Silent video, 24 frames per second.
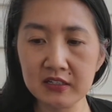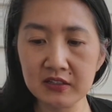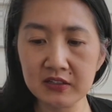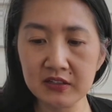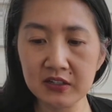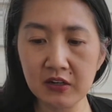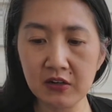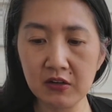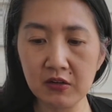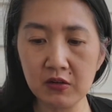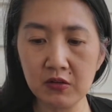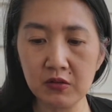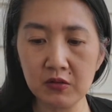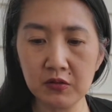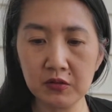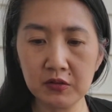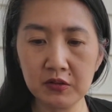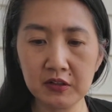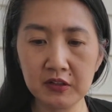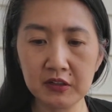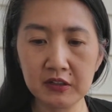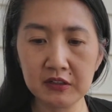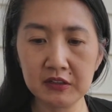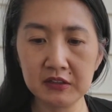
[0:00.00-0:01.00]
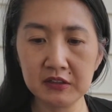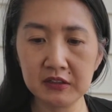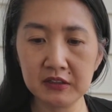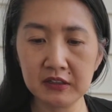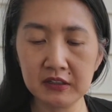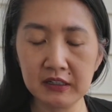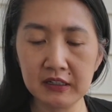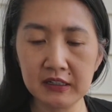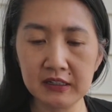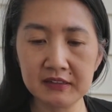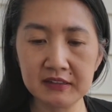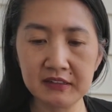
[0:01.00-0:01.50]
So
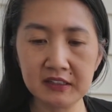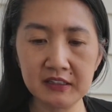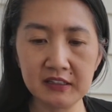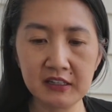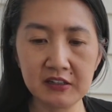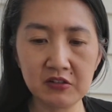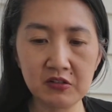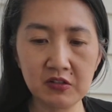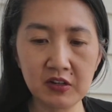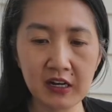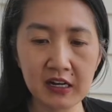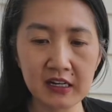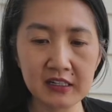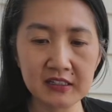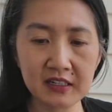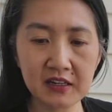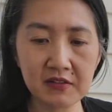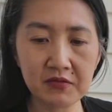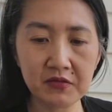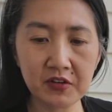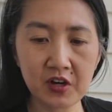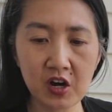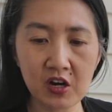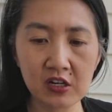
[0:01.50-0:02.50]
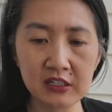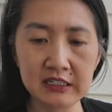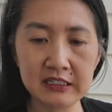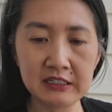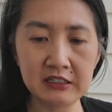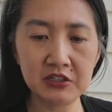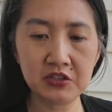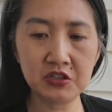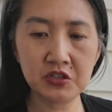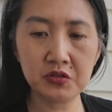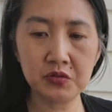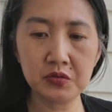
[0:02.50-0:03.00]
I see that you guys have gone
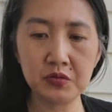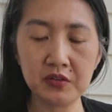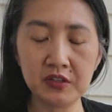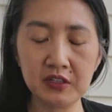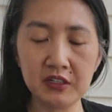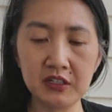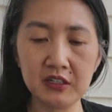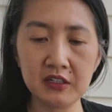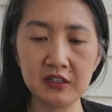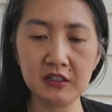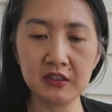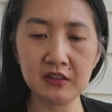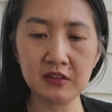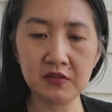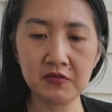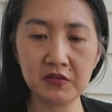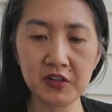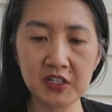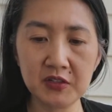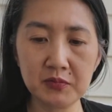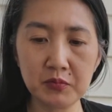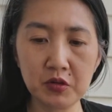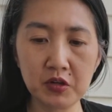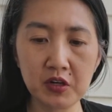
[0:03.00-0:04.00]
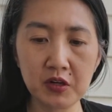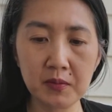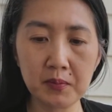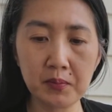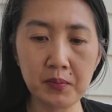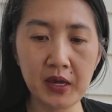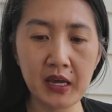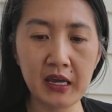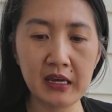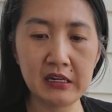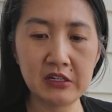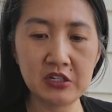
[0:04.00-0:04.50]
into the Facebook
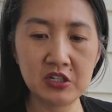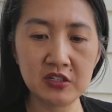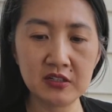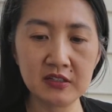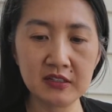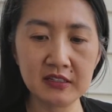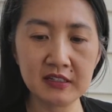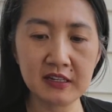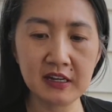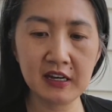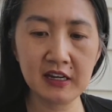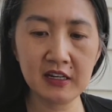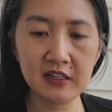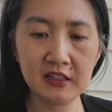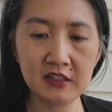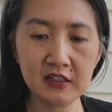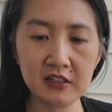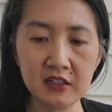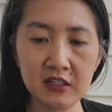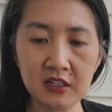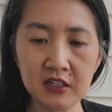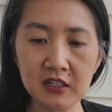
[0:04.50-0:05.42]
page instead.